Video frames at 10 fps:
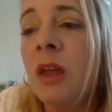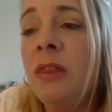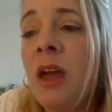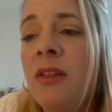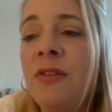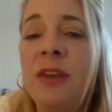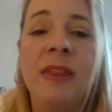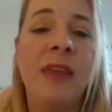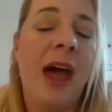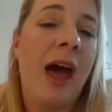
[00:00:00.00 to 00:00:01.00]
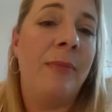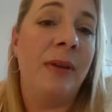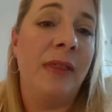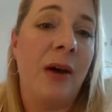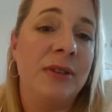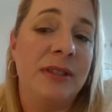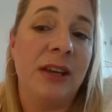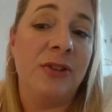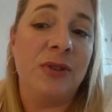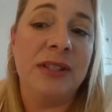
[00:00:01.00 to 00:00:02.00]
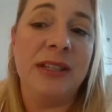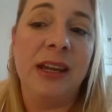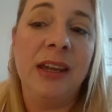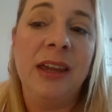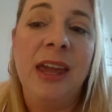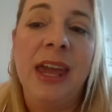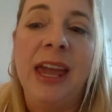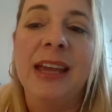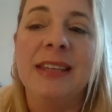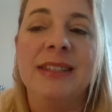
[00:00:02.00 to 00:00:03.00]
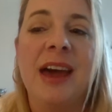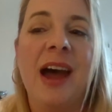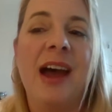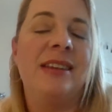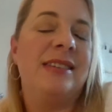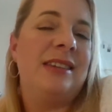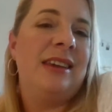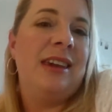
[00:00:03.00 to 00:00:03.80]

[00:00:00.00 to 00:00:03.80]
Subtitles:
the other thing that happened that was interesting is that